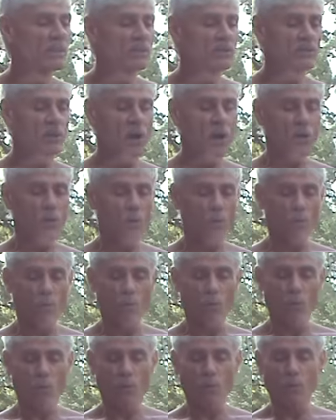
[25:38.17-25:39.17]

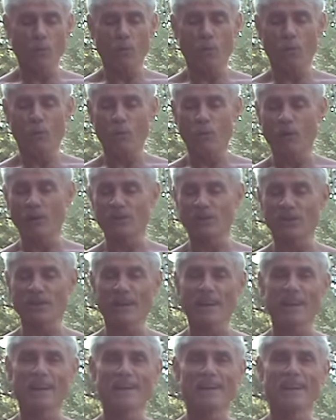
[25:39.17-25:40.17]
So, once
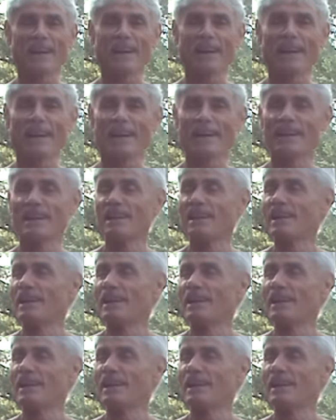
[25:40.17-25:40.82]
again, uh,